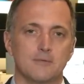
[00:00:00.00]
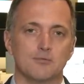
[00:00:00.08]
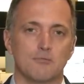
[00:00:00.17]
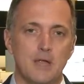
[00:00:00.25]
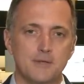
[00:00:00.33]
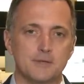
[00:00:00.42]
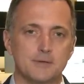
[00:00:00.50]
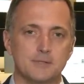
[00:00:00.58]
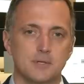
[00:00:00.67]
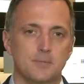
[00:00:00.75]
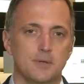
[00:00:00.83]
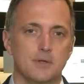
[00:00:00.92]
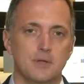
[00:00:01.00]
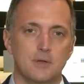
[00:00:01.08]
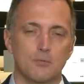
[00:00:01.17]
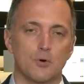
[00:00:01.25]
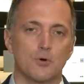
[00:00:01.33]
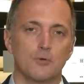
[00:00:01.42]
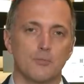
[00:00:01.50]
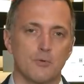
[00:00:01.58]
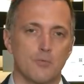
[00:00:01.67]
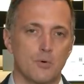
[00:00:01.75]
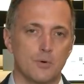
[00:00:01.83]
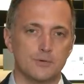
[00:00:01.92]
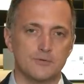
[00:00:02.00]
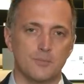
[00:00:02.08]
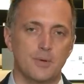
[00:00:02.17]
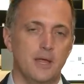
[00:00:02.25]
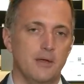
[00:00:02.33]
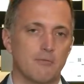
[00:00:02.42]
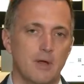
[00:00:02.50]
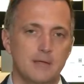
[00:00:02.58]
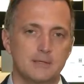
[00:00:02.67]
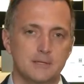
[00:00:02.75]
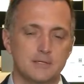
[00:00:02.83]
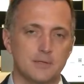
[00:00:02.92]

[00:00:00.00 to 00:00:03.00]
gives renters the ability to earn rewards for paying rent.